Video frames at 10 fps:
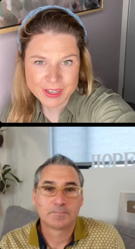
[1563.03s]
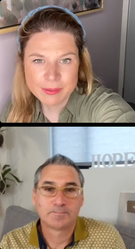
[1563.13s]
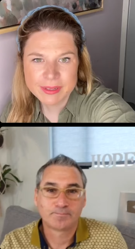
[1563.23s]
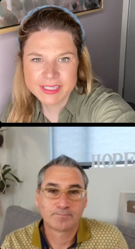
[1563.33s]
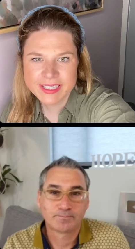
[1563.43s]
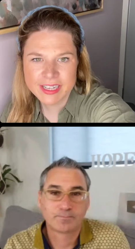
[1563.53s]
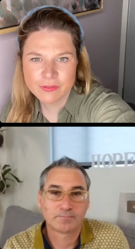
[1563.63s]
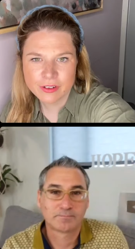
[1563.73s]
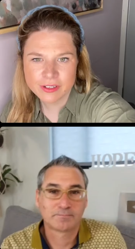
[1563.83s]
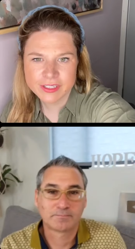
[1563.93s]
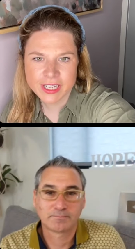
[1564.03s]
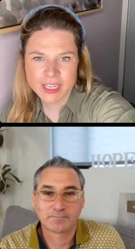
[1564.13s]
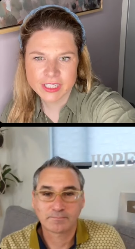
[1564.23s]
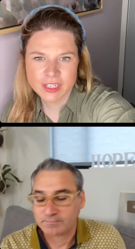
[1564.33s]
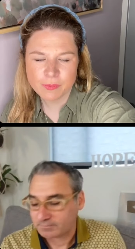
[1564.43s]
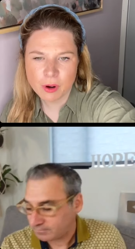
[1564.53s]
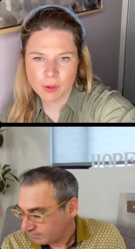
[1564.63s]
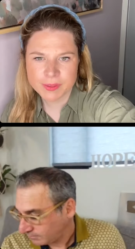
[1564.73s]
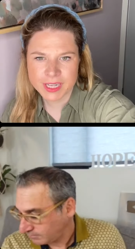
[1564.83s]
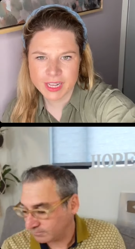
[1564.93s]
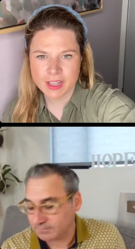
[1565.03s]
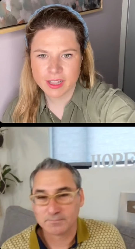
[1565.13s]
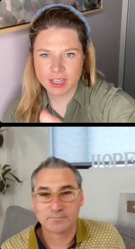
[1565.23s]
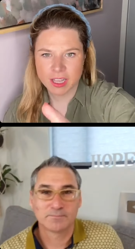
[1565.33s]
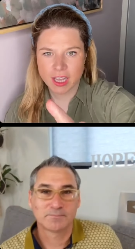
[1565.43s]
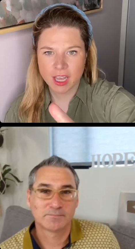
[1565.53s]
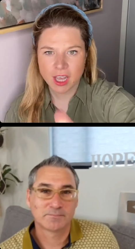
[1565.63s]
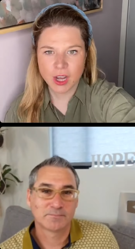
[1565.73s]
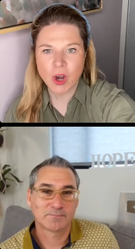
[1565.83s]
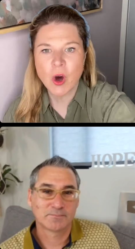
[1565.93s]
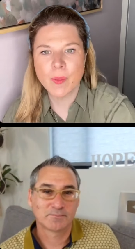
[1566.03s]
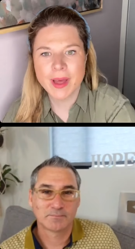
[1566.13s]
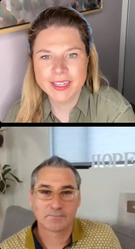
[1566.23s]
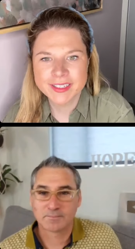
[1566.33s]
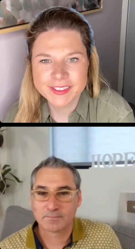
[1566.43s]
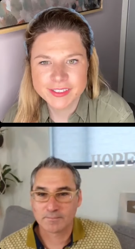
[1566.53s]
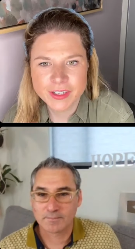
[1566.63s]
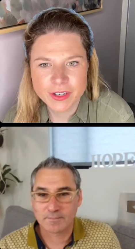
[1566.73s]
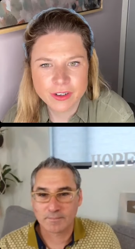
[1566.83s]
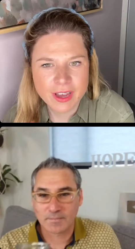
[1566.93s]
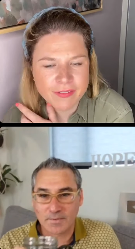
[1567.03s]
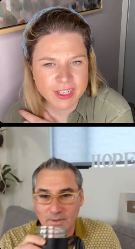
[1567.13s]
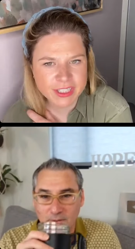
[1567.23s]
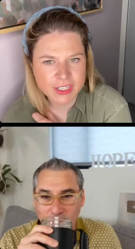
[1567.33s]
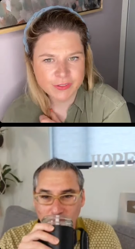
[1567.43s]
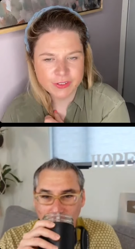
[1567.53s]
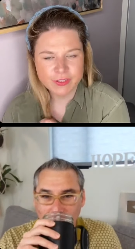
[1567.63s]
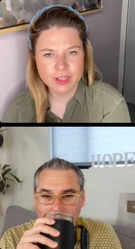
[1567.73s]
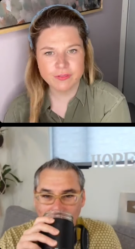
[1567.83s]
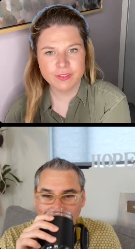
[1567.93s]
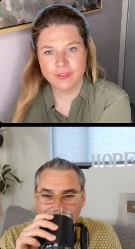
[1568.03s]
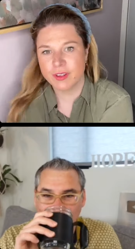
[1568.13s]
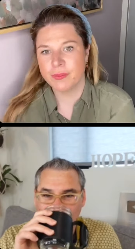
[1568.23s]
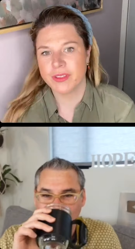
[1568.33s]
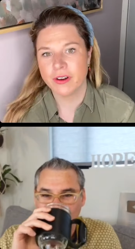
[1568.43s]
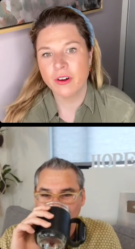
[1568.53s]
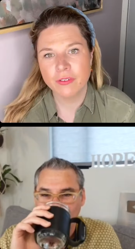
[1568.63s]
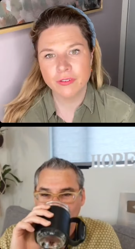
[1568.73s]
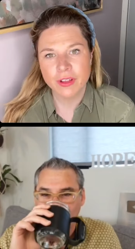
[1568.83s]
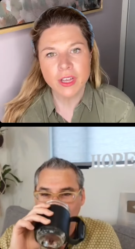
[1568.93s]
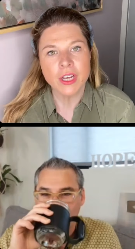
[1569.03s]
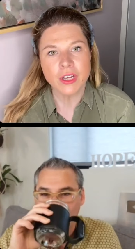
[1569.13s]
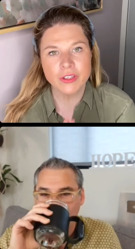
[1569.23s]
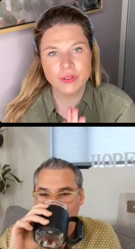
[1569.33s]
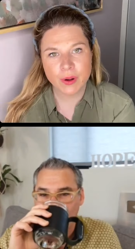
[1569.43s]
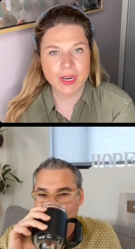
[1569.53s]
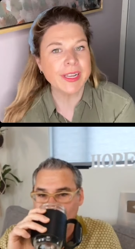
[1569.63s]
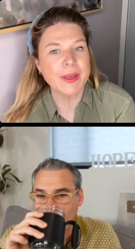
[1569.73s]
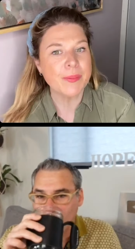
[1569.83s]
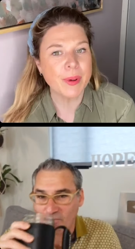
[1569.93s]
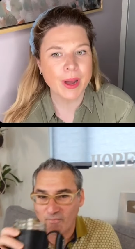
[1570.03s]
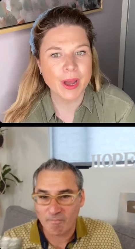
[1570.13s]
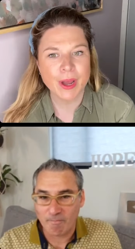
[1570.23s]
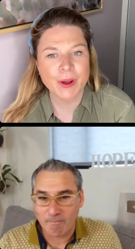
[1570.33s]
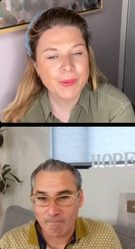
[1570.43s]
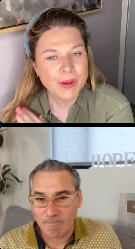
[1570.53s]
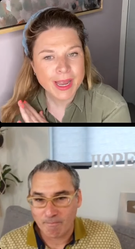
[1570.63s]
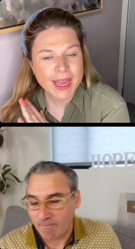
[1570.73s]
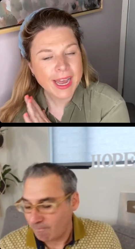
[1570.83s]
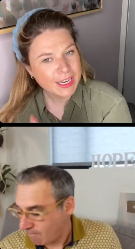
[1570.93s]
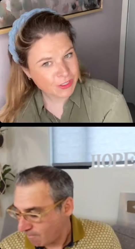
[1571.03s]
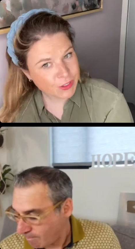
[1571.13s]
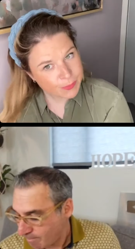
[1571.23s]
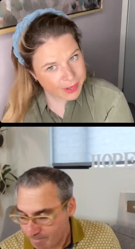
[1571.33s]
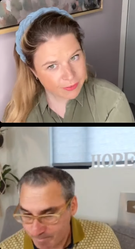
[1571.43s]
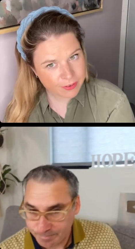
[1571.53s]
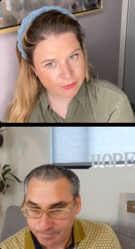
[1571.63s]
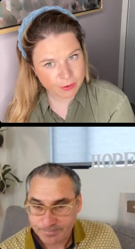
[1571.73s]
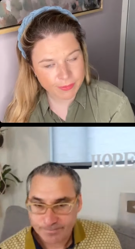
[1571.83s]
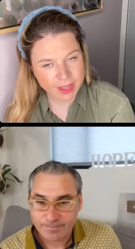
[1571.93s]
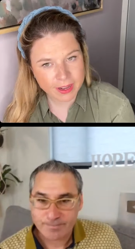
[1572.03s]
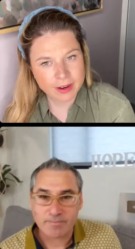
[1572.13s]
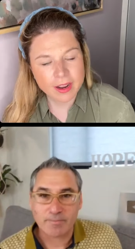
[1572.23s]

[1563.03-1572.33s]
Speaker 1: please take advantage. I popped it in the comments, so F H H fifteen, fifteen percent off. Go to our link in bio and you can benefit from that.